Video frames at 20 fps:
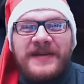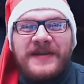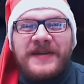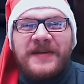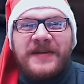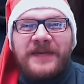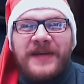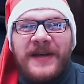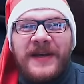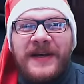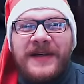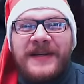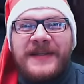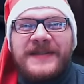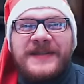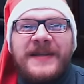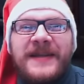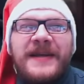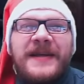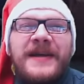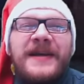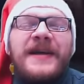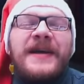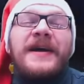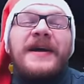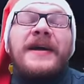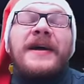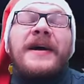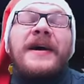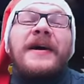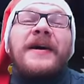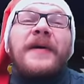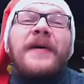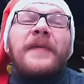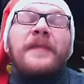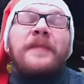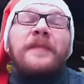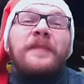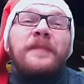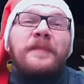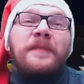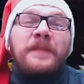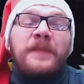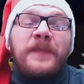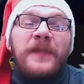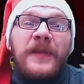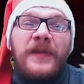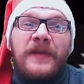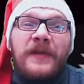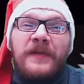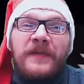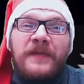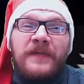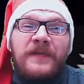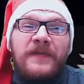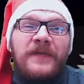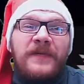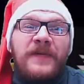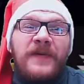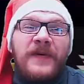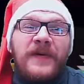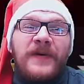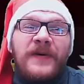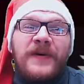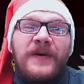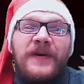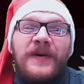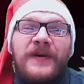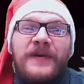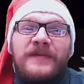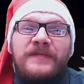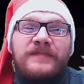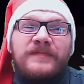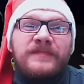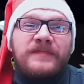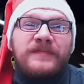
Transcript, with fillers: to be honest. Um, for